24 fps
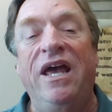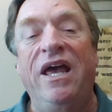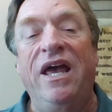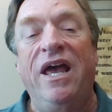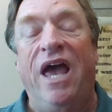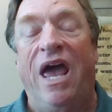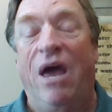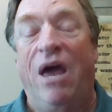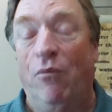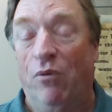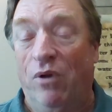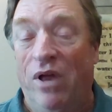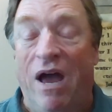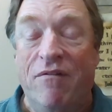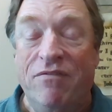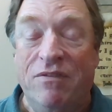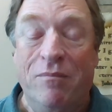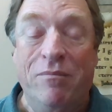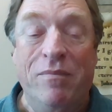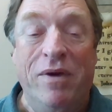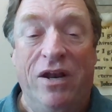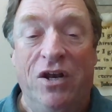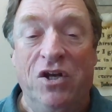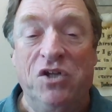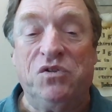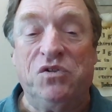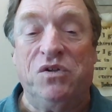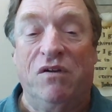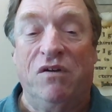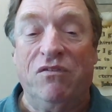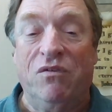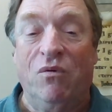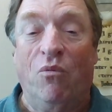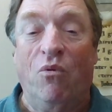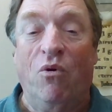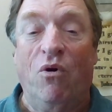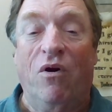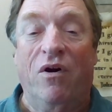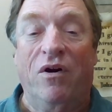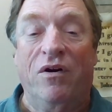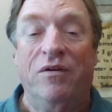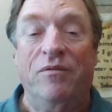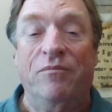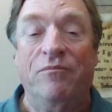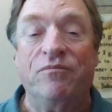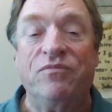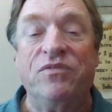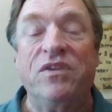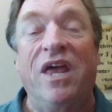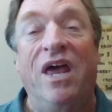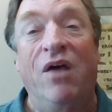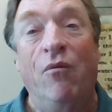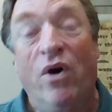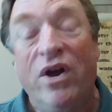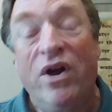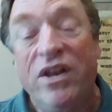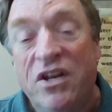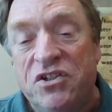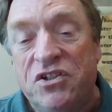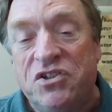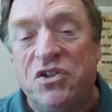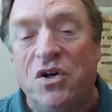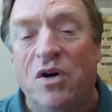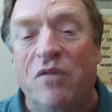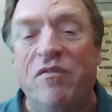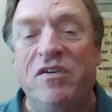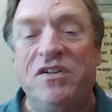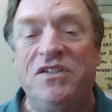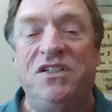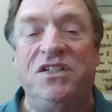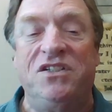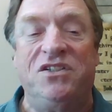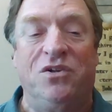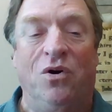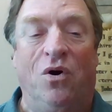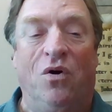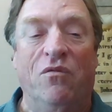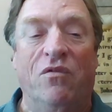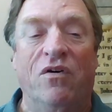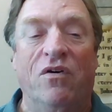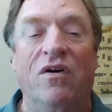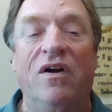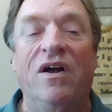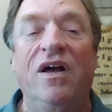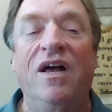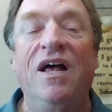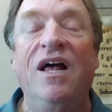and we'll have the ministry of the word. And when the service is over,